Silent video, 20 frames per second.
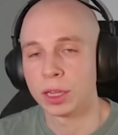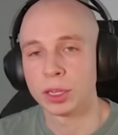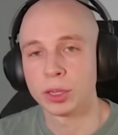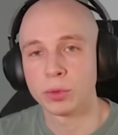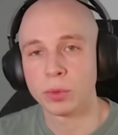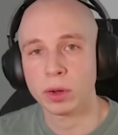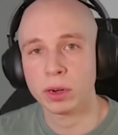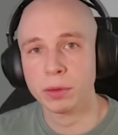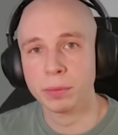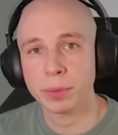You
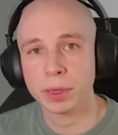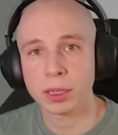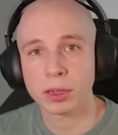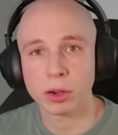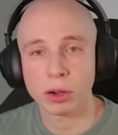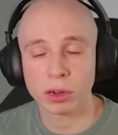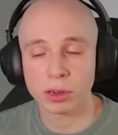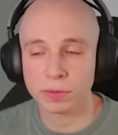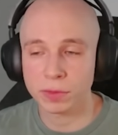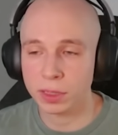want to be
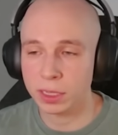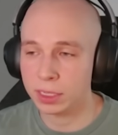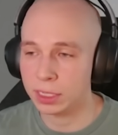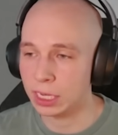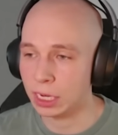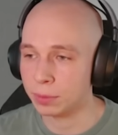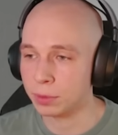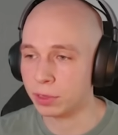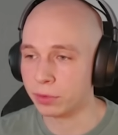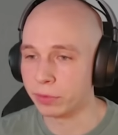going for these
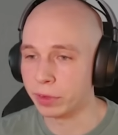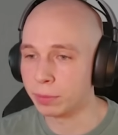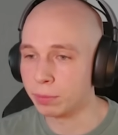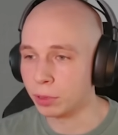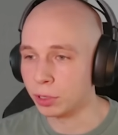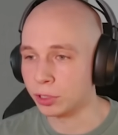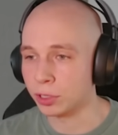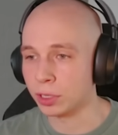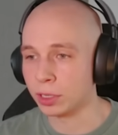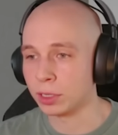types of
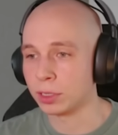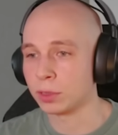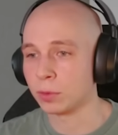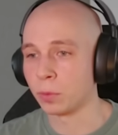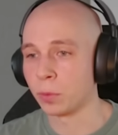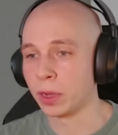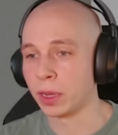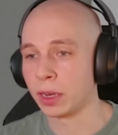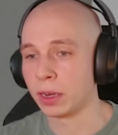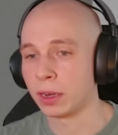repushes
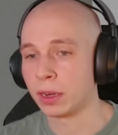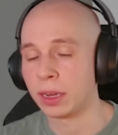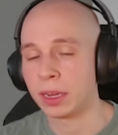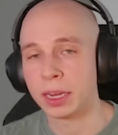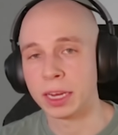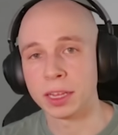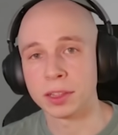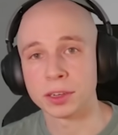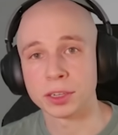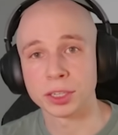when
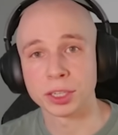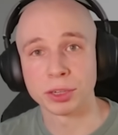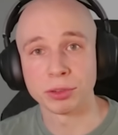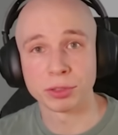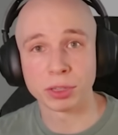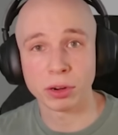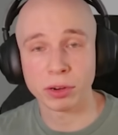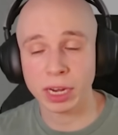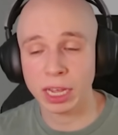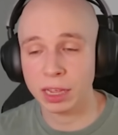either you
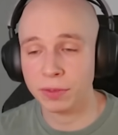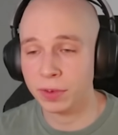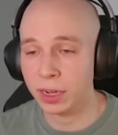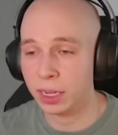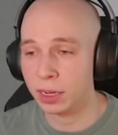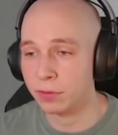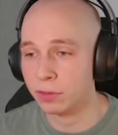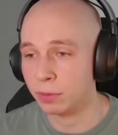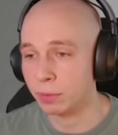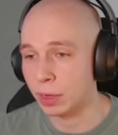don't have
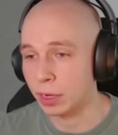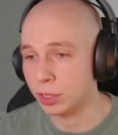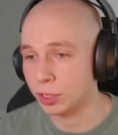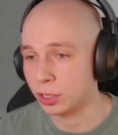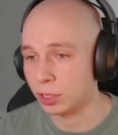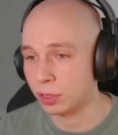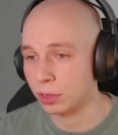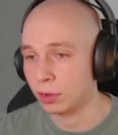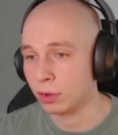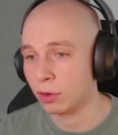any
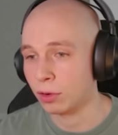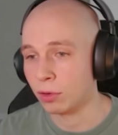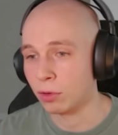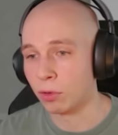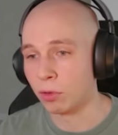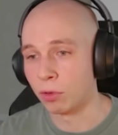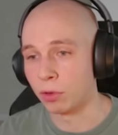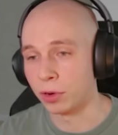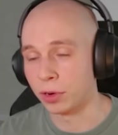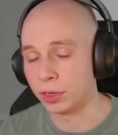information,
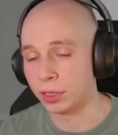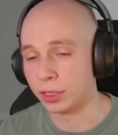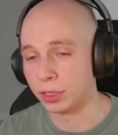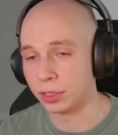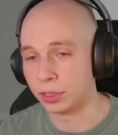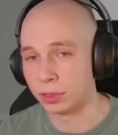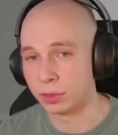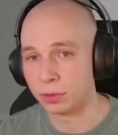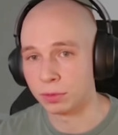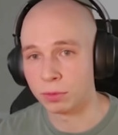or
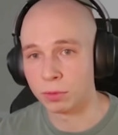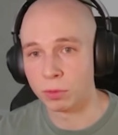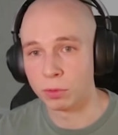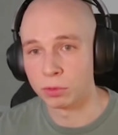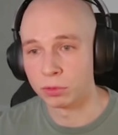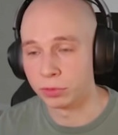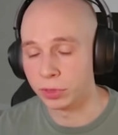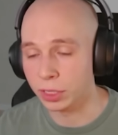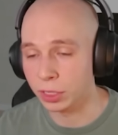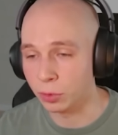you're
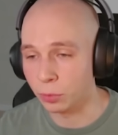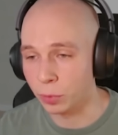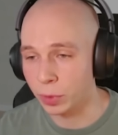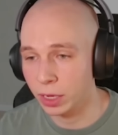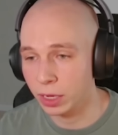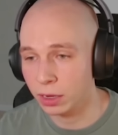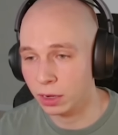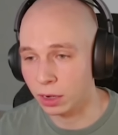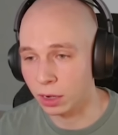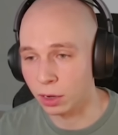really
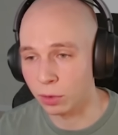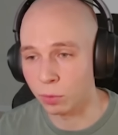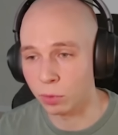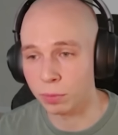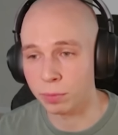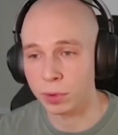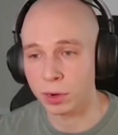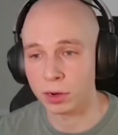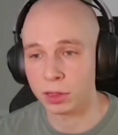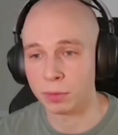weak on
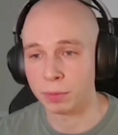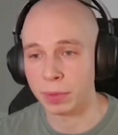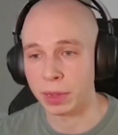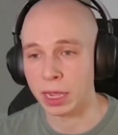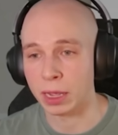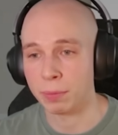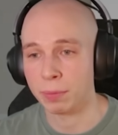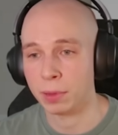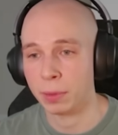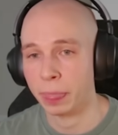one part of the
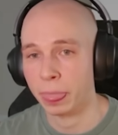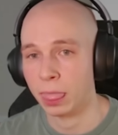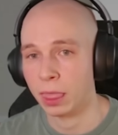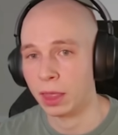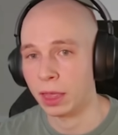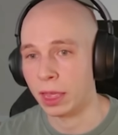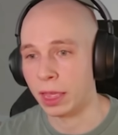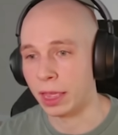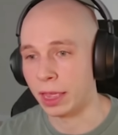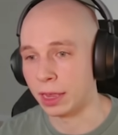map,
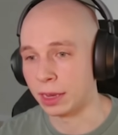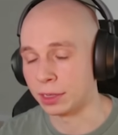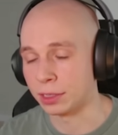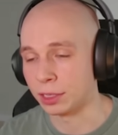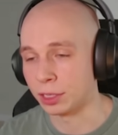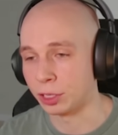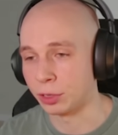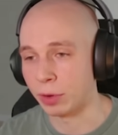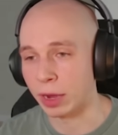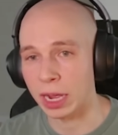and
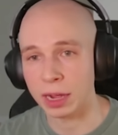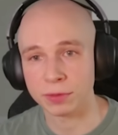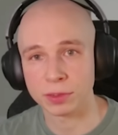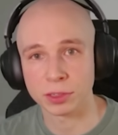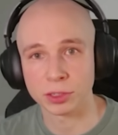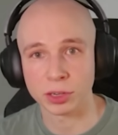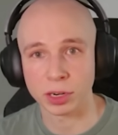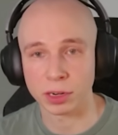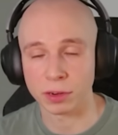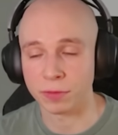you have
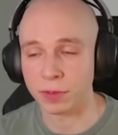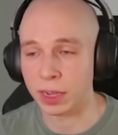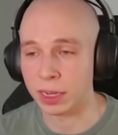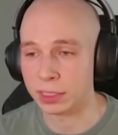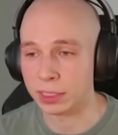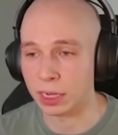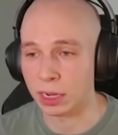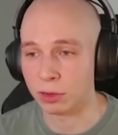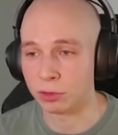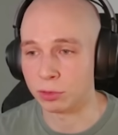to try to
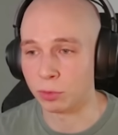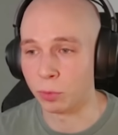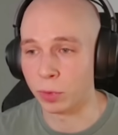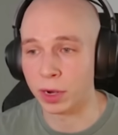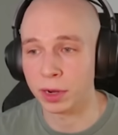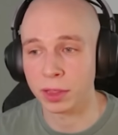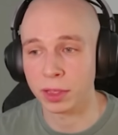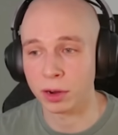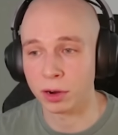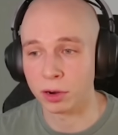find out
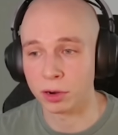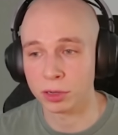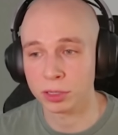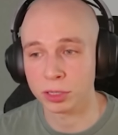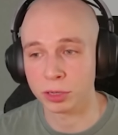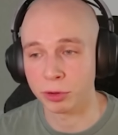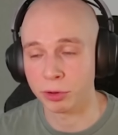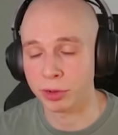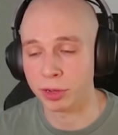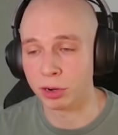where they are
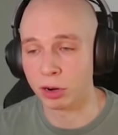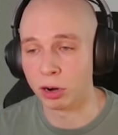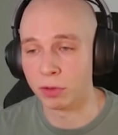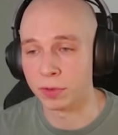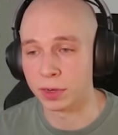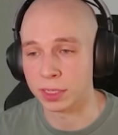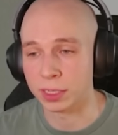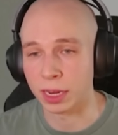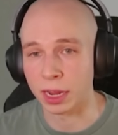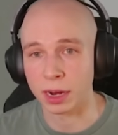so you can
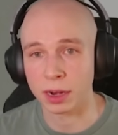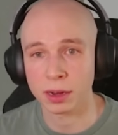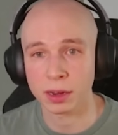overstack.